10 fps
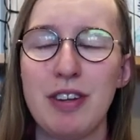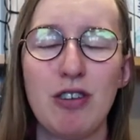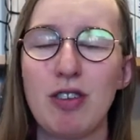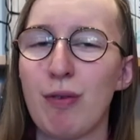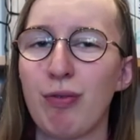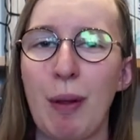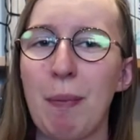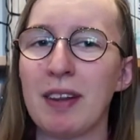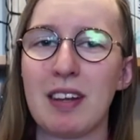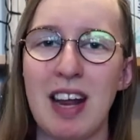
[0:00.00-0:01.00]
just
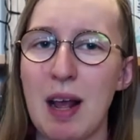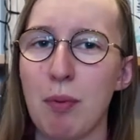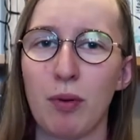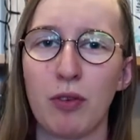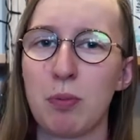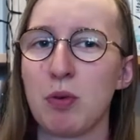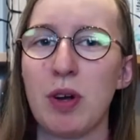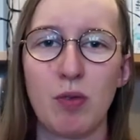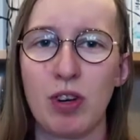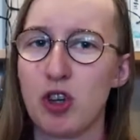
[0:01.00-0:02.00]
flipping the tables
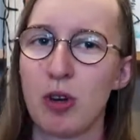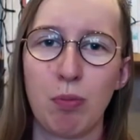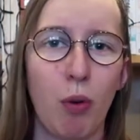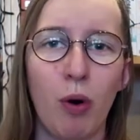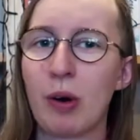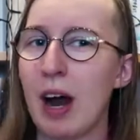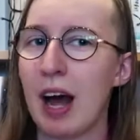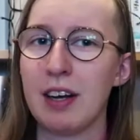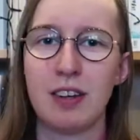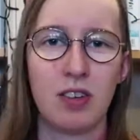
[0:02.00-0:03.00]
between rich and poor
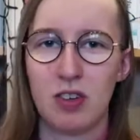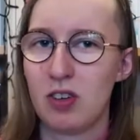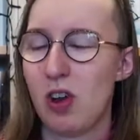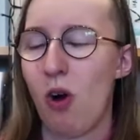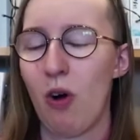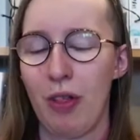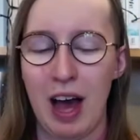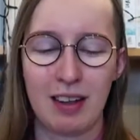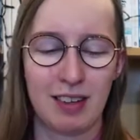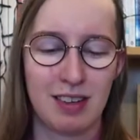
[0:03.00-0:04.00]
and all
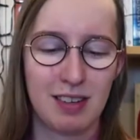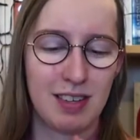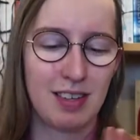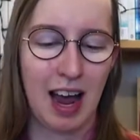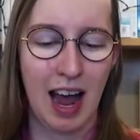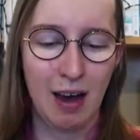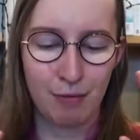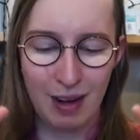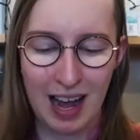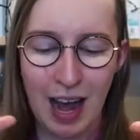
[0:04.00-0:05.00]
that. And it's I
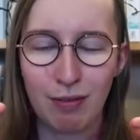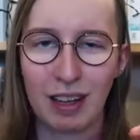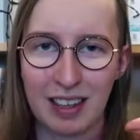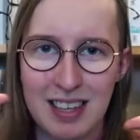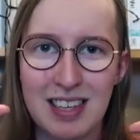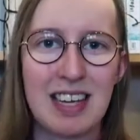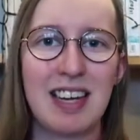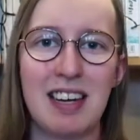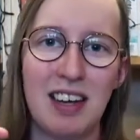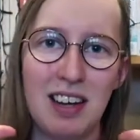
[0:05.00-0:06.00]
have like a
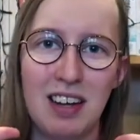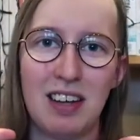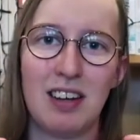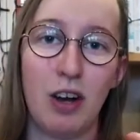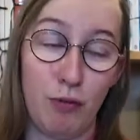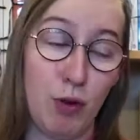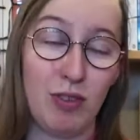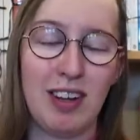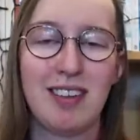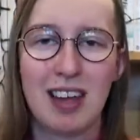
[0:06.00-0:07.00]
few
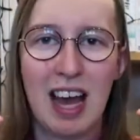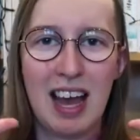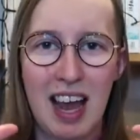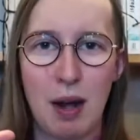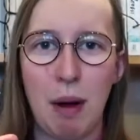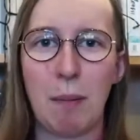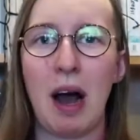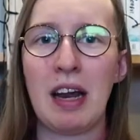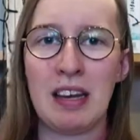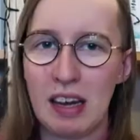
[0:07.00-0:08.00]
scenes in my
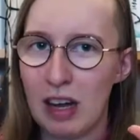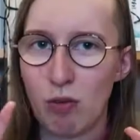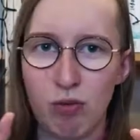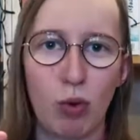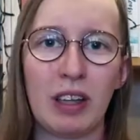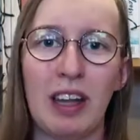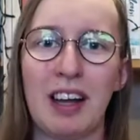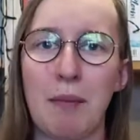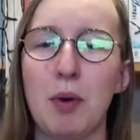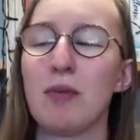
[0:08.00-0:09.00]
mind rolling
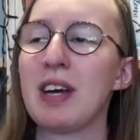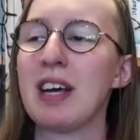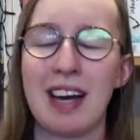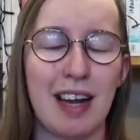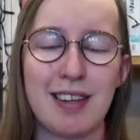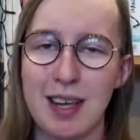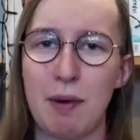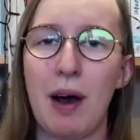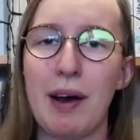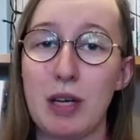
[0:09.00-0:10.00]
like a movie, and I
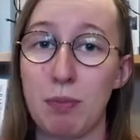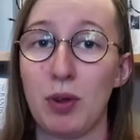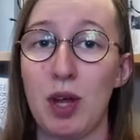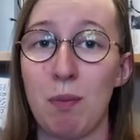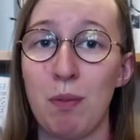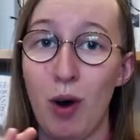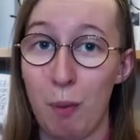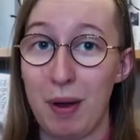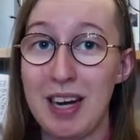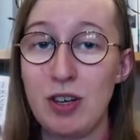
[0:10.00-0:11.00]
somehow had to put them
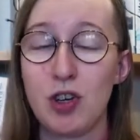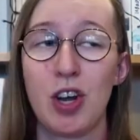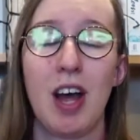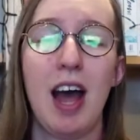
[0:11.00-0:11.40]
on page.